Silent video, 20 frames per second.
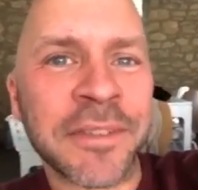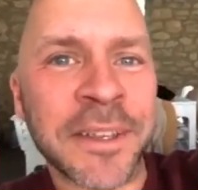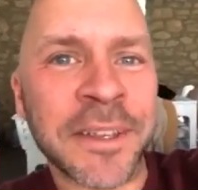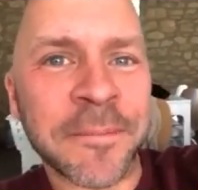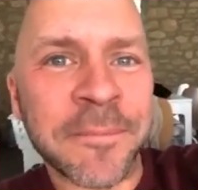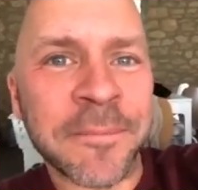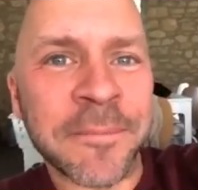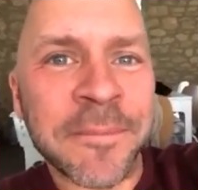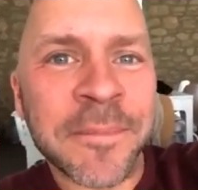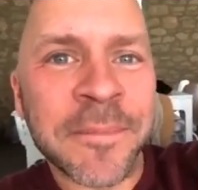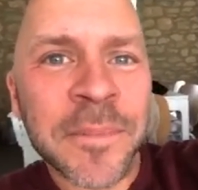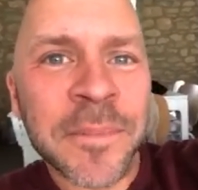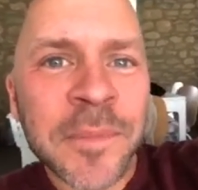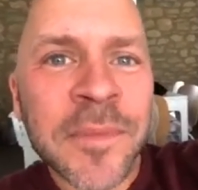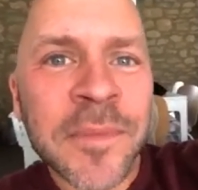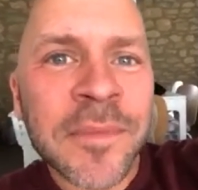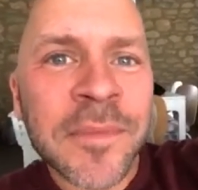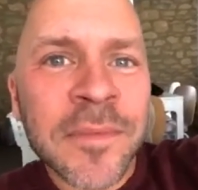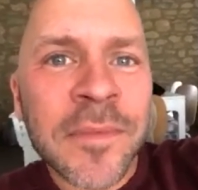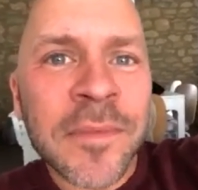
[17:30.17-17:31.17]
Yeah, to
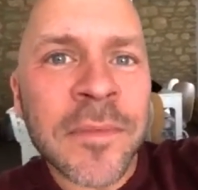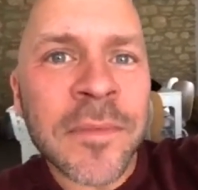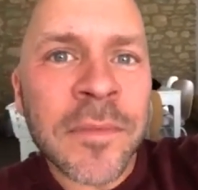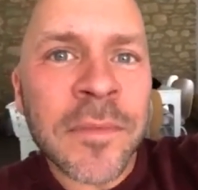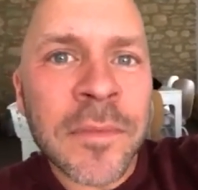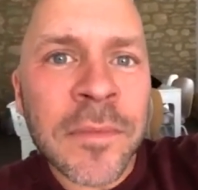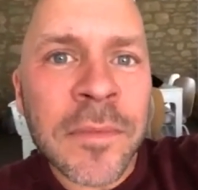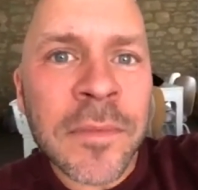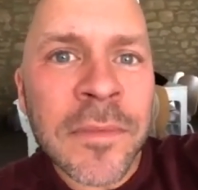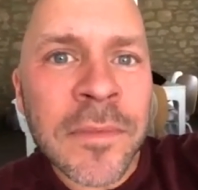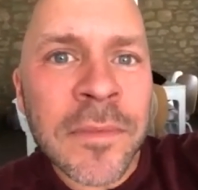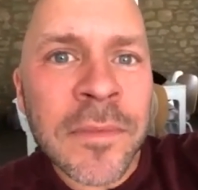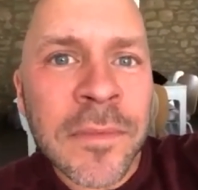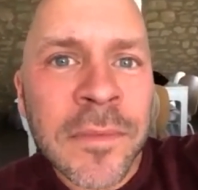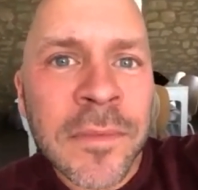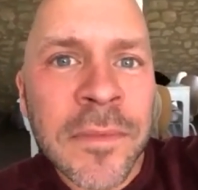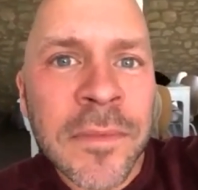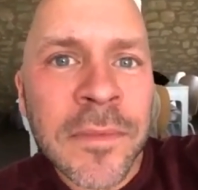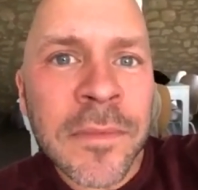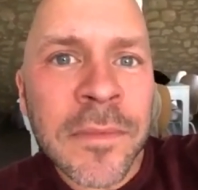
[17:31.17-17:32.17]
probe you,
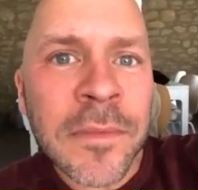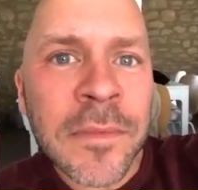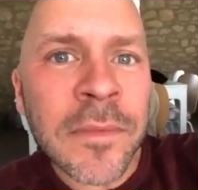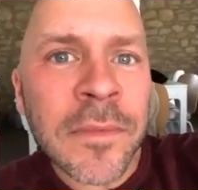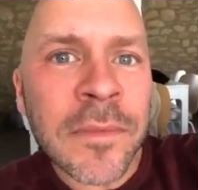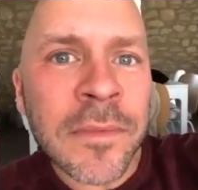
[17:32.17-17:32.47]
definitely.